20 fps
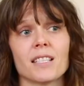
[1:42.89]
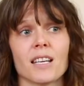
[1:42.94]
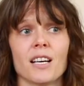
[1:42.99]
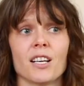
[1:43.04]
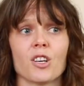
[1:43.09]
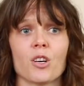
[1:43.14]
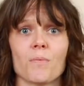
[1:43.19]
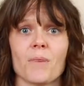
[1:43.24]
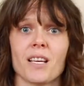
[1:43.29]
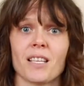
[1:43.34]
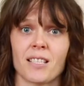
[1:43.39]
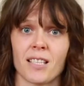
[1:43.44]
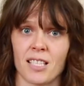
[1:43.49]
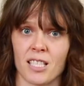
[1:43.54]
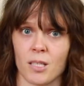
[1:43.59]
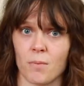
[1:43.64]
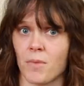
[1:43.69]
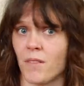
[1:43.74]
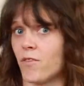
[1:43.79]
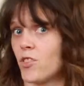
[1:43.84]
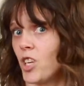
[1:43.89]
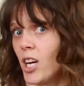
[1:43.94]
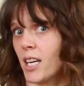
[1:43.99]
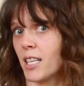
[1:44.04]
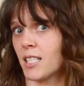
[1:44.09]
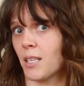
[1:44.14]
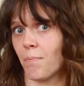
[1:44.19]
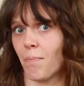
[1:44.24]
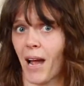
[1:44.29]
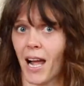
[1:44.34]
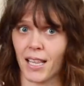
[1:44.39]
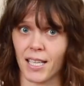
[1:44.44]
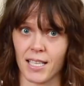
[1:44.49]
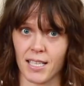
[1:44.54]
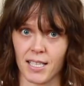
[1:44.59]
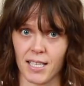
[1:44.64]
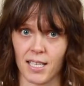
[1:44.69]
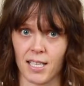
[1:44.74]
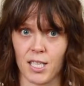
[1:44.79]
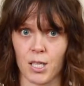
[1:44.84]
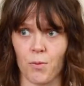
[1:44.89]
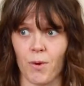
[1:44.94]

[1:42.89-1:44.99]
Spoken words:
tongue are my system of checks and balances.